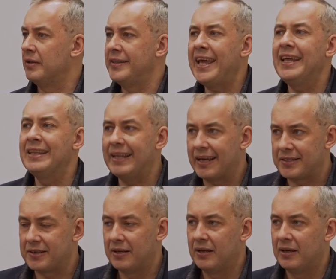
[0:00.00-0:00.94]
They
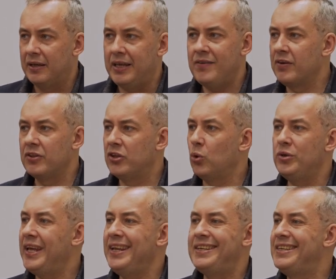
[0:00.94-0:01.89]
let, even though
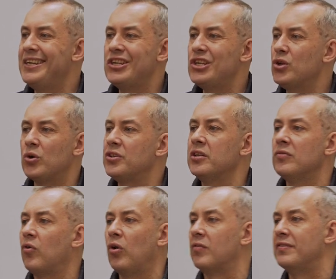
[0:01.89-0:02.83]
they did not
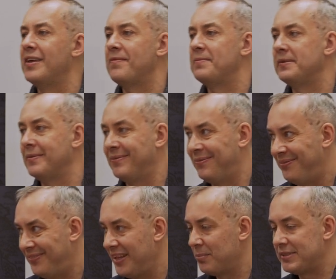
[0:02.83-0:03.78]
involve them,
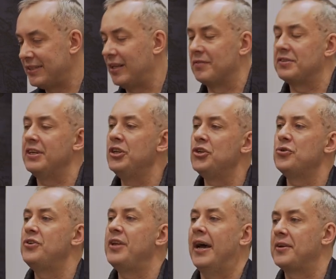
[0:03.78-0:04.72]
themselves
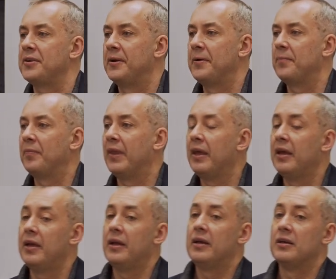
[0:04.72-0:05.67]
into that.
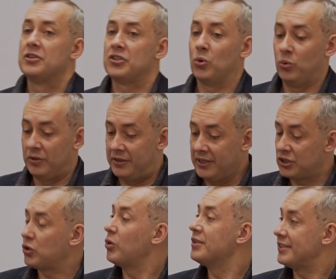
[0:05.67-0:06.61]
So
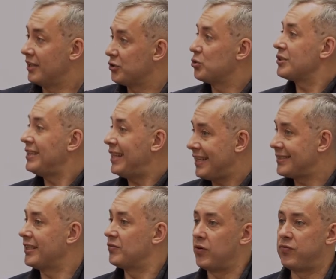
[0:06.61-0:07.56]
this consensus
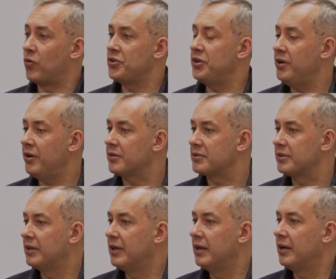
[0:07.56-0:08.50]
lasted for 40 years.
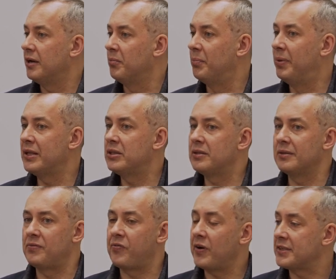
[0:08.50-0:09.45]

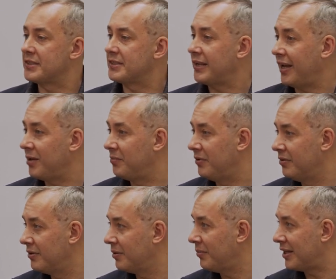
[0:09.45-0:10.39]
But first time
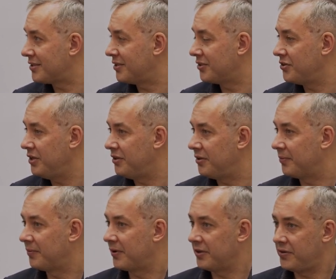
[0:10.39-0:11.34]
in the Maastricht Treaty
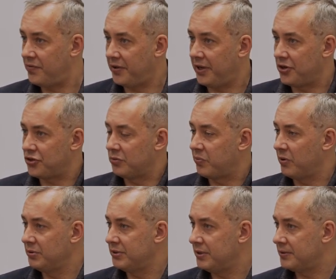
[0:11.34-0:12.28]
ratification
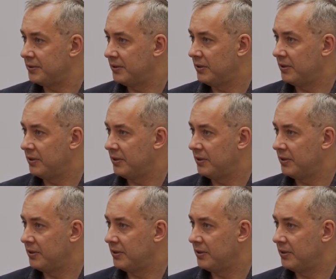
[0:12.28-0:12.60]
process,